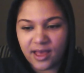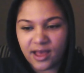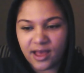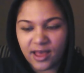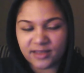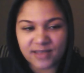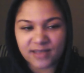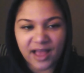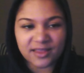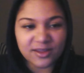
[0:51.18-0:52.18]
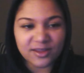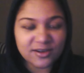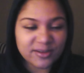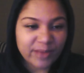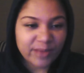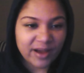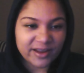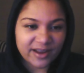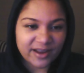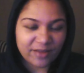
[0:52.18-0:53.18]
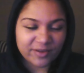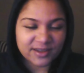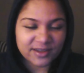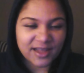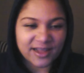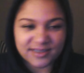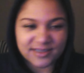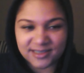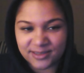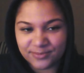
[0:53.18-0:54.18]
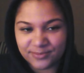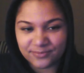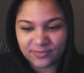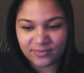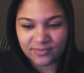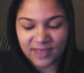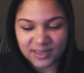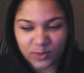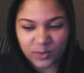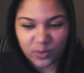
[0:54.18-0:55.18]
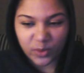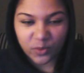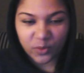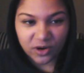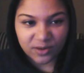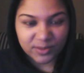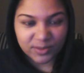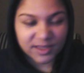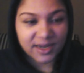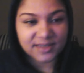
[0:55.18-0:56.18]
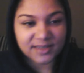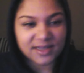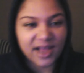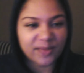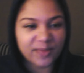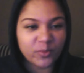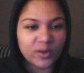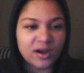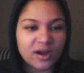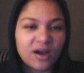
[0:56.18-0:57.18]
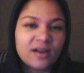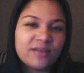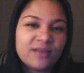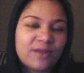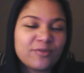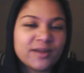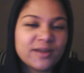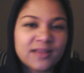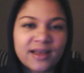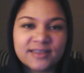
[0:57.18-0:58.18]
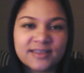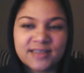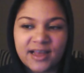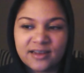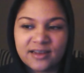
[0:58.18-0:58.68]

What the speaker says: as I learned about it, I realized that's what we were. But then as time went on, I realized that